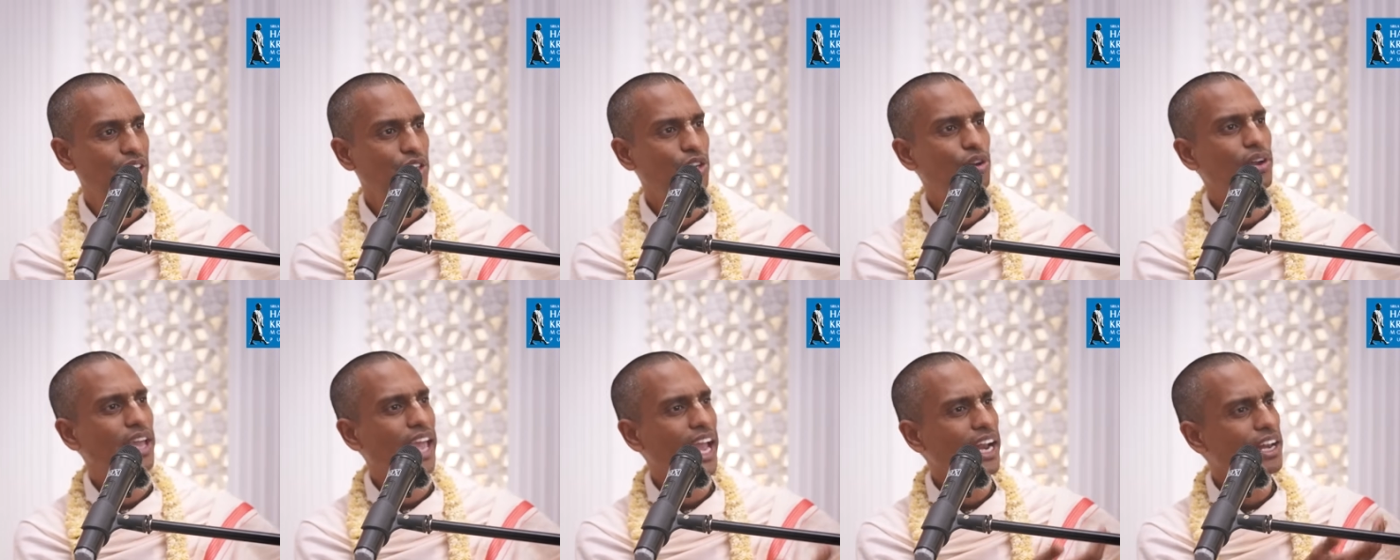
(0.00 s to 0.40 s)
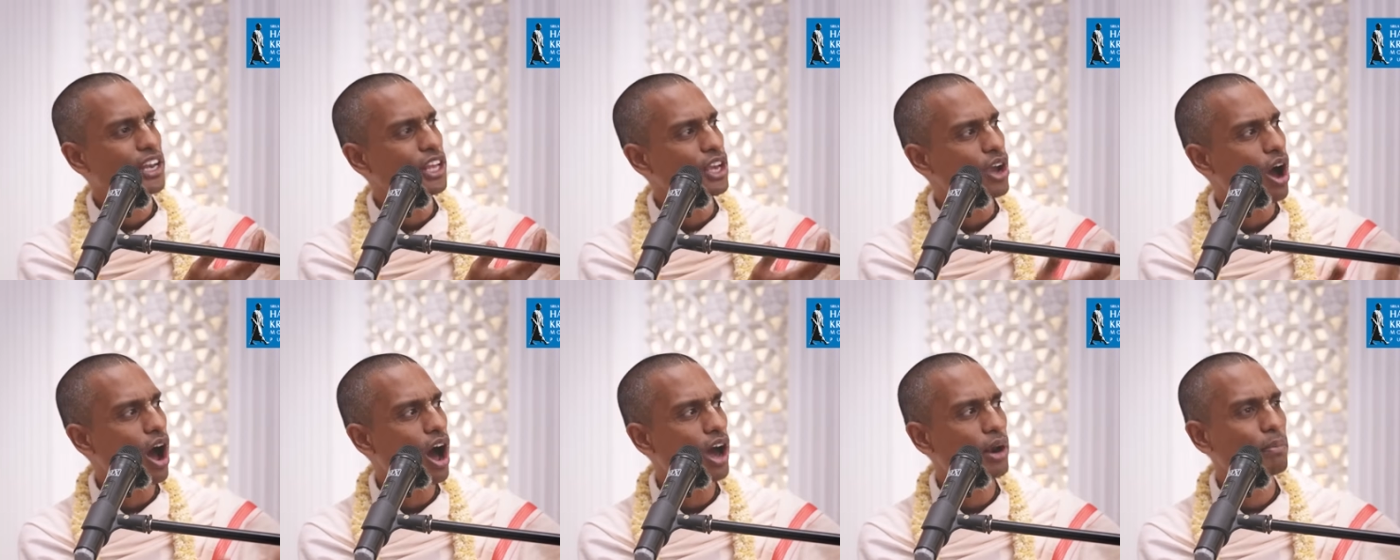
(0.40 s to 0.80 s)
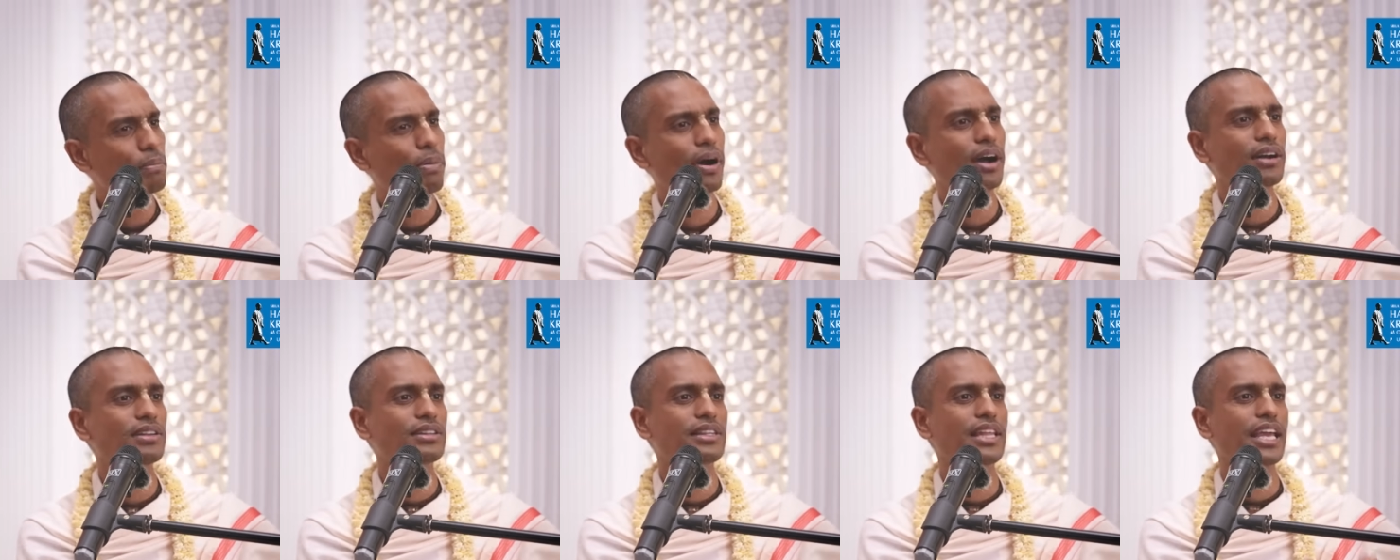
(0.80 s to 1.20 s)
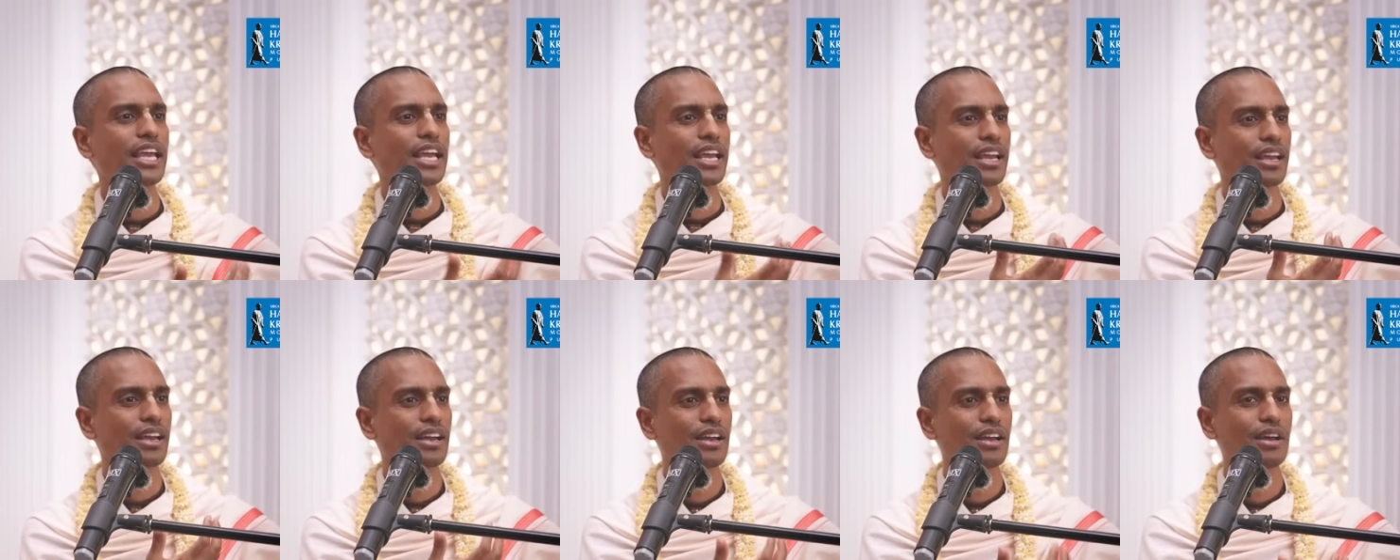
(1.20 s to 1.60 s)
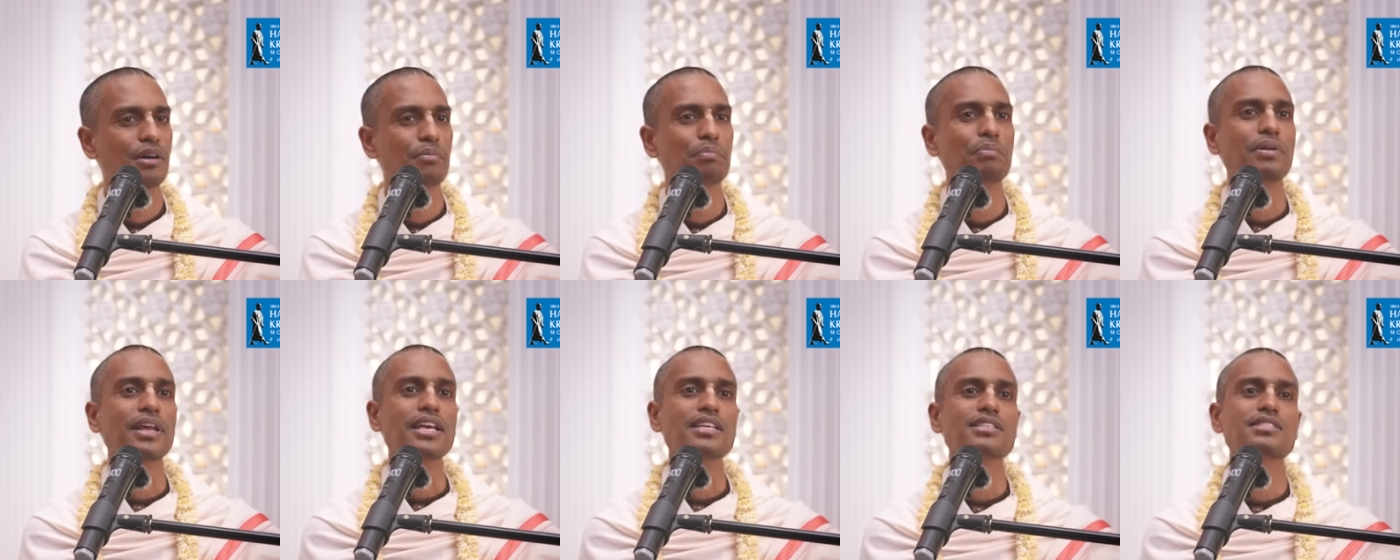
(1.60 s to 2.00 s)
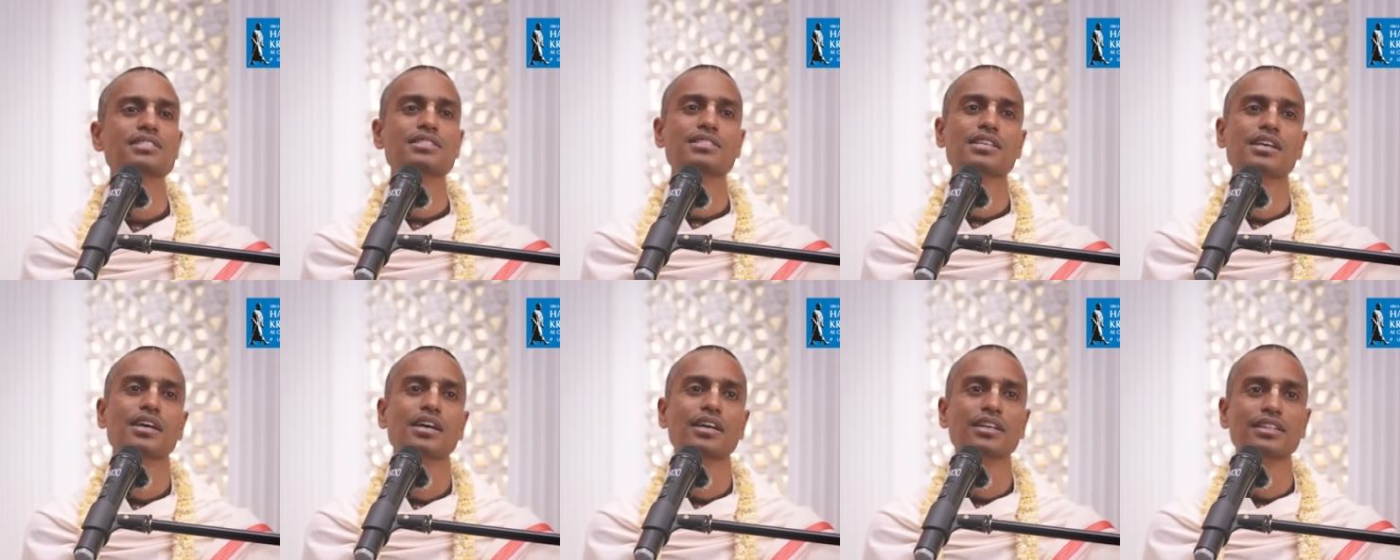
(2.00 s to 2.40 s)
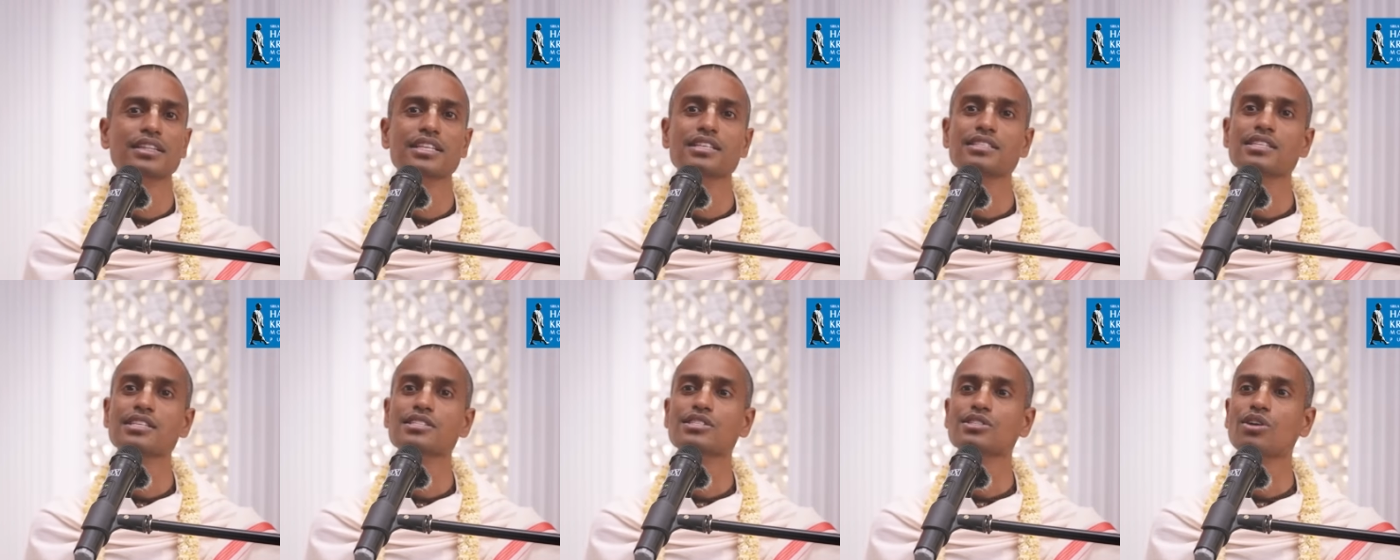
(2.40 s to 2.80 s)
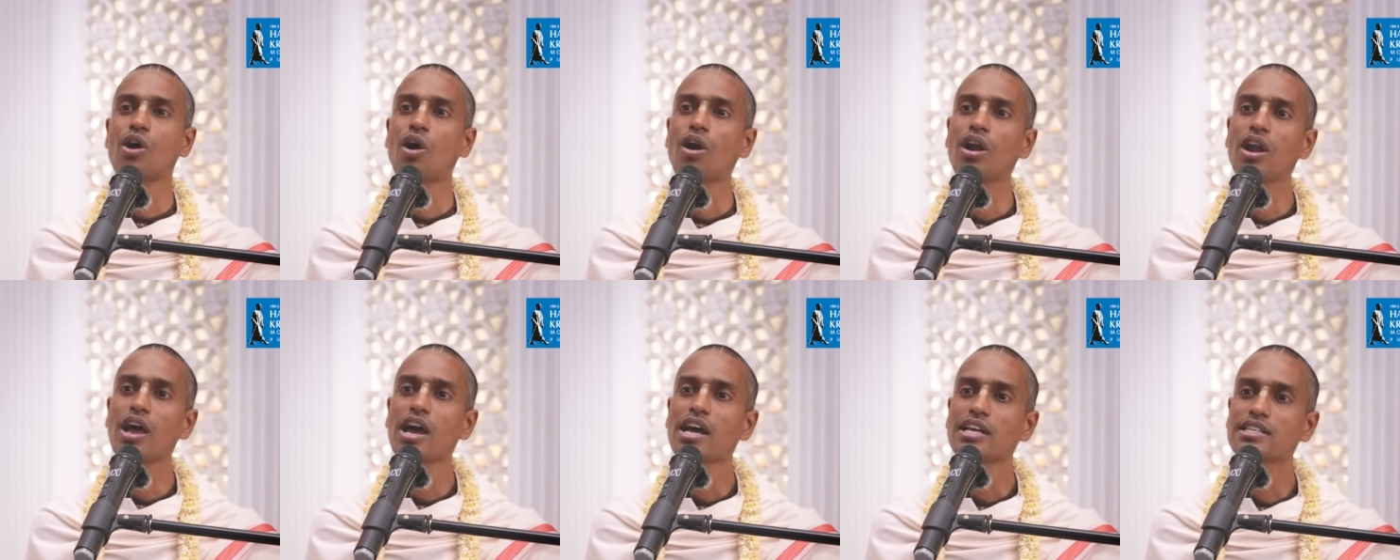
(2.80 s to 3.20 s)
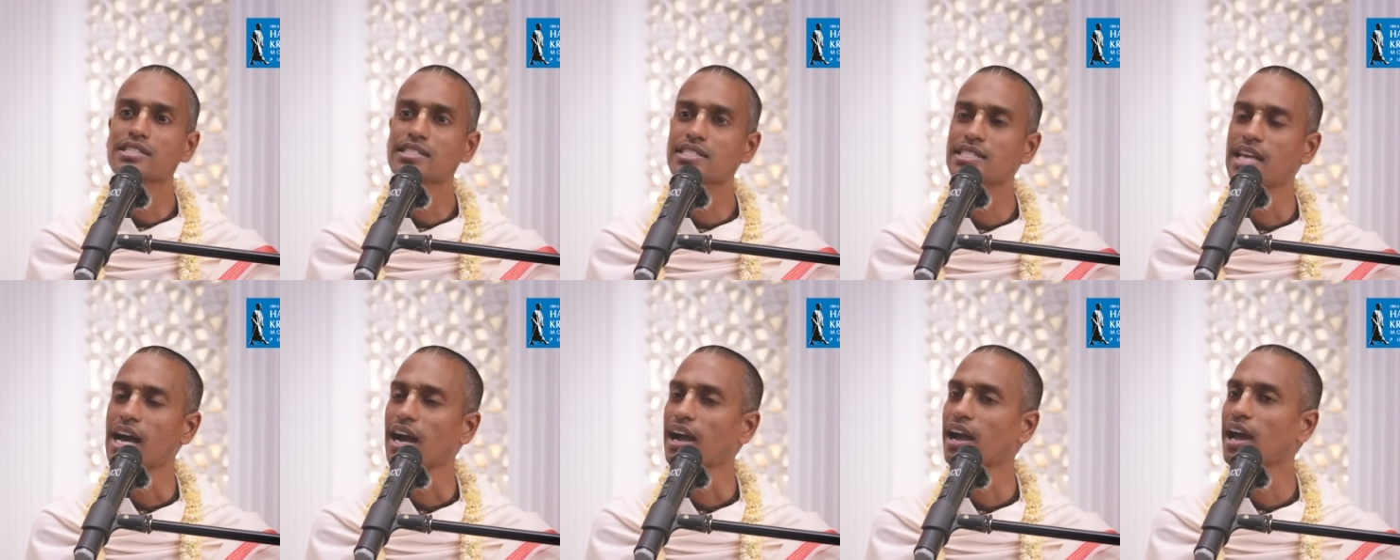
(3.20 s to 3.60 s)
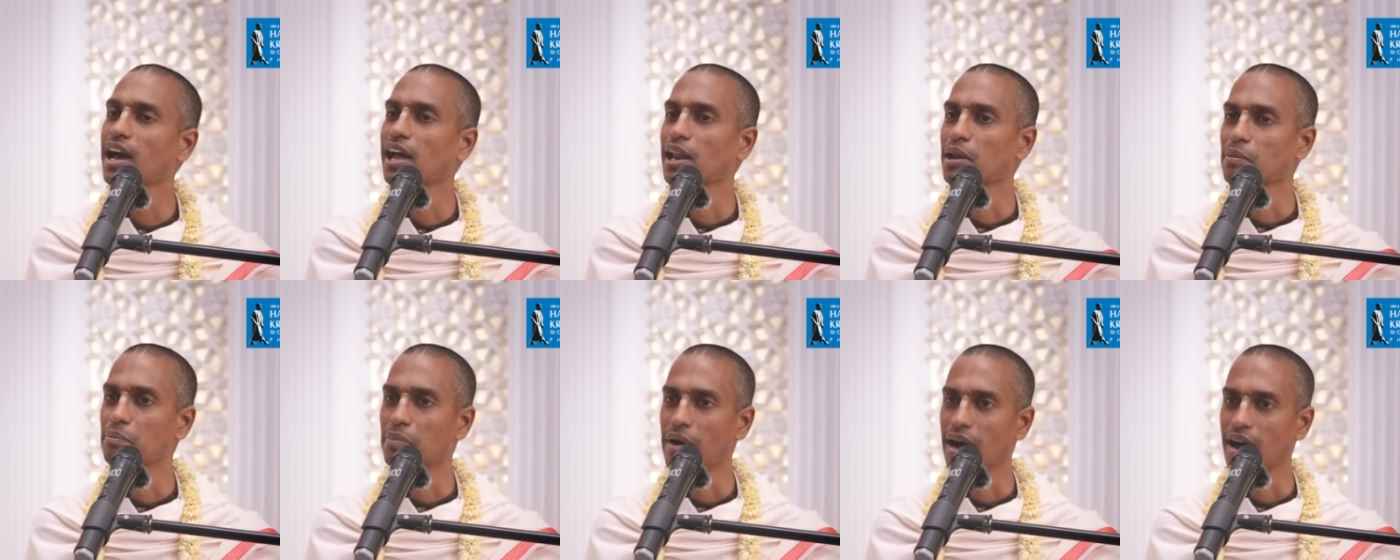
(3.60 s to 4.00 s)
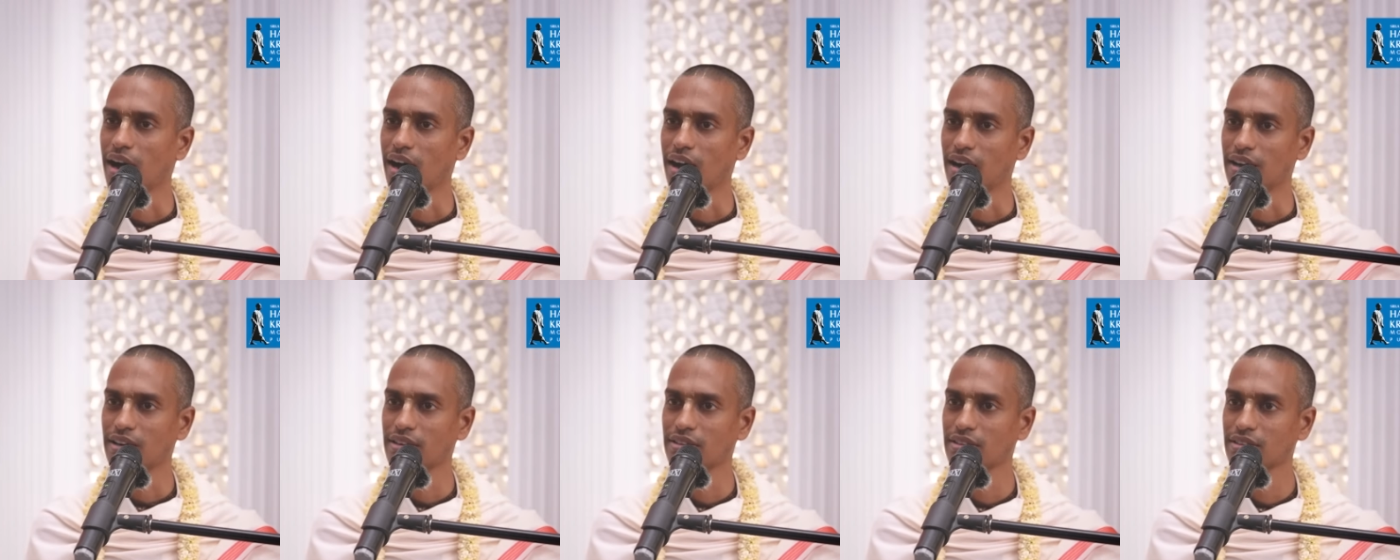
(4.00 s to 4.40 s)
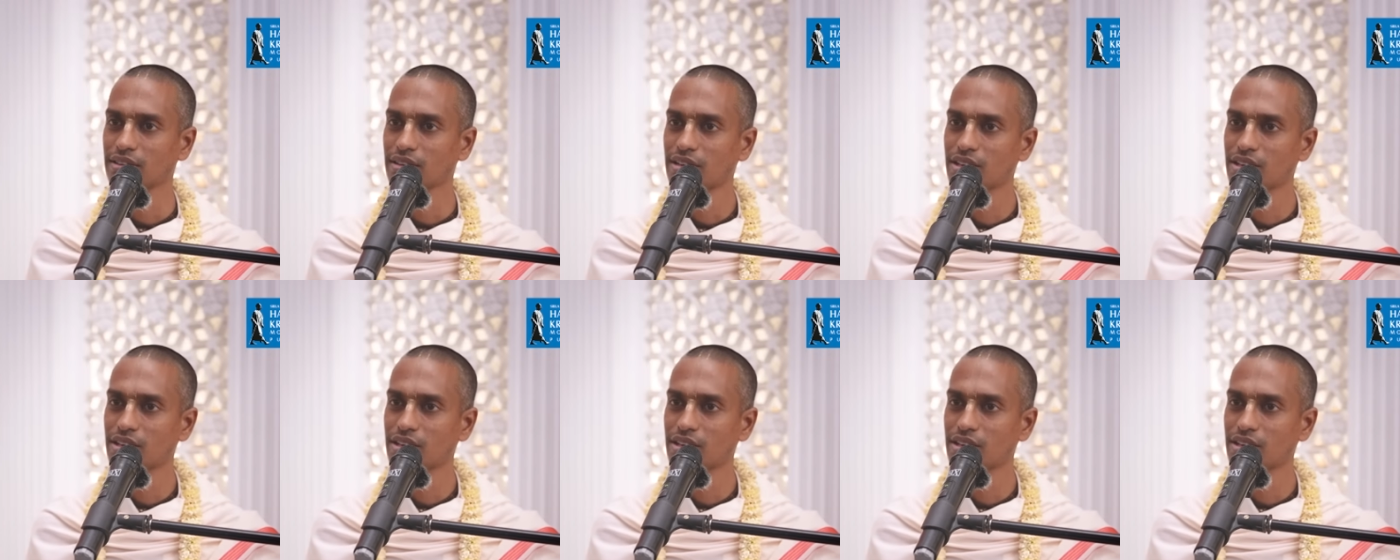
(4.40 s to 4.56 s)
To get your bhakti, please, this is called Sankalpa.